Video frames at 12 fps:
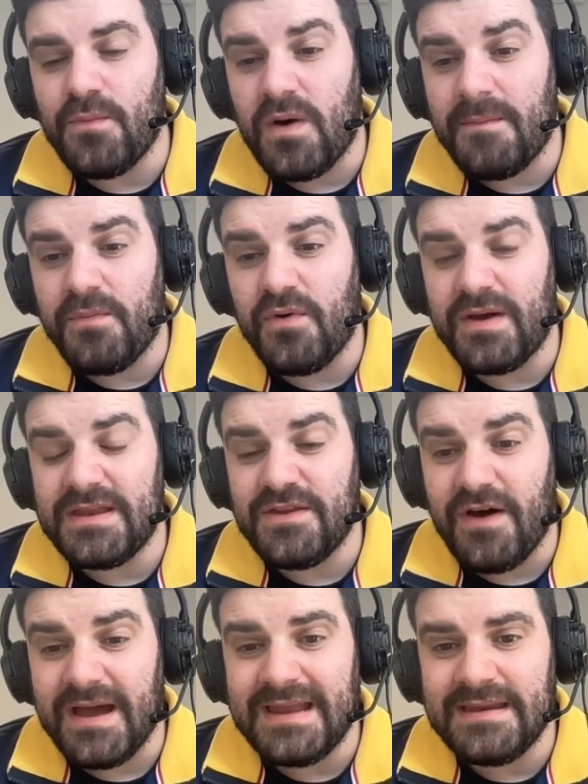
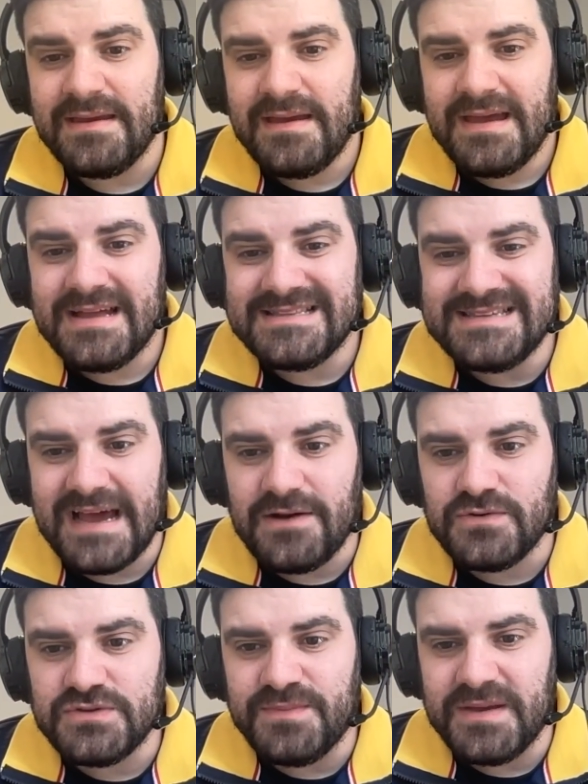1.9
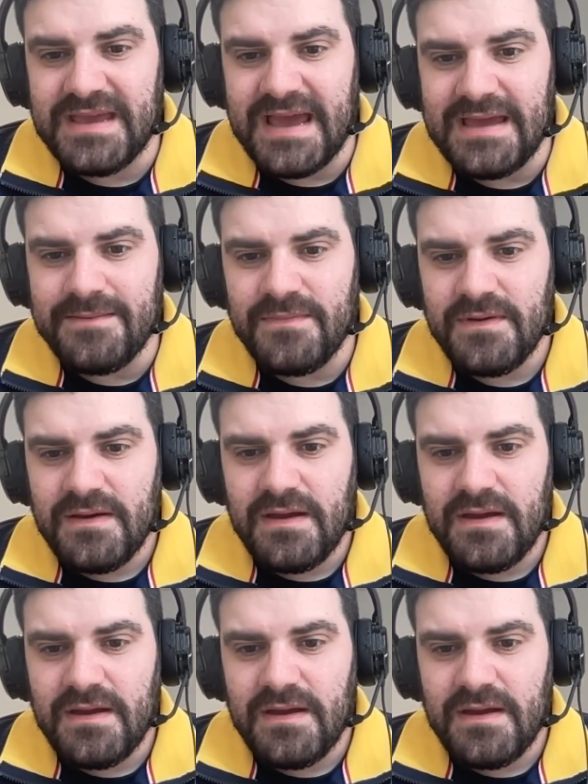tackles per game.